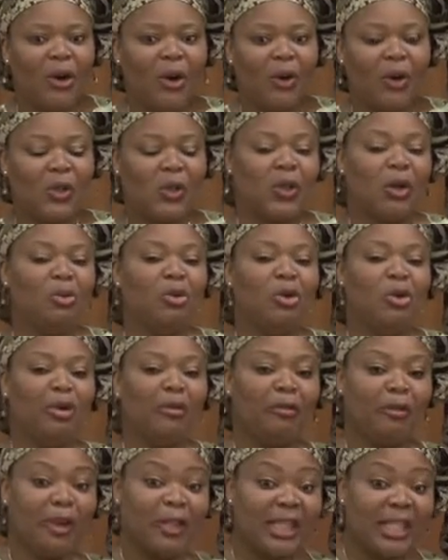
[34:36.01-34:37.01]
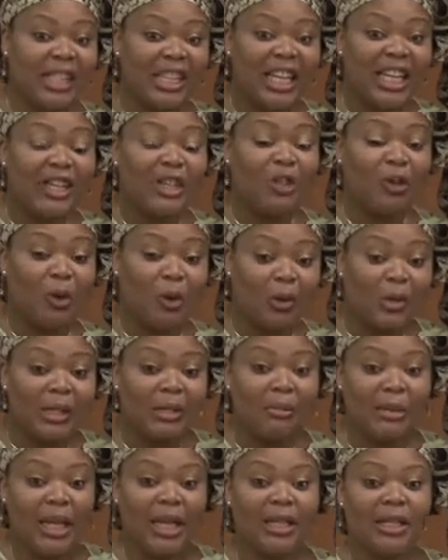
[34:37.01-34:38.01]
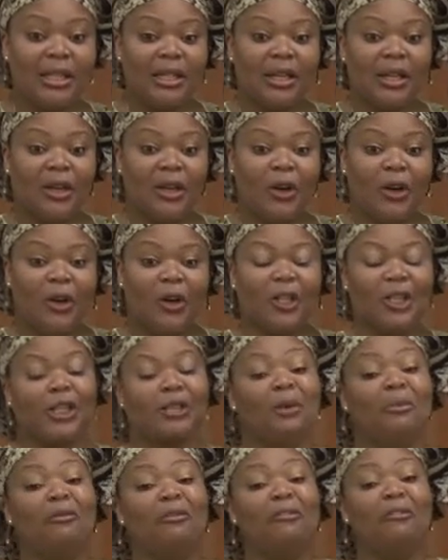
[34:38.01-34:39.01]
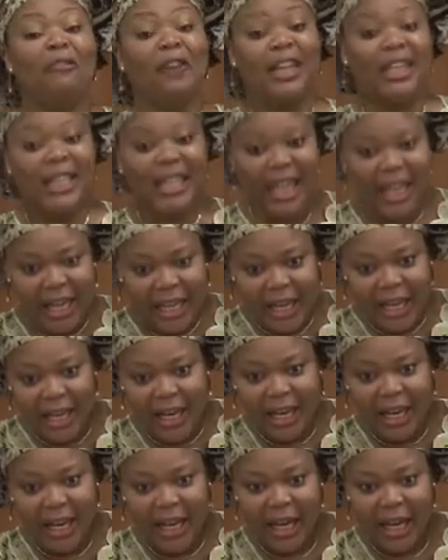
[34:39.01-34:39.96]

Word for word: or some university endorsement or some funding?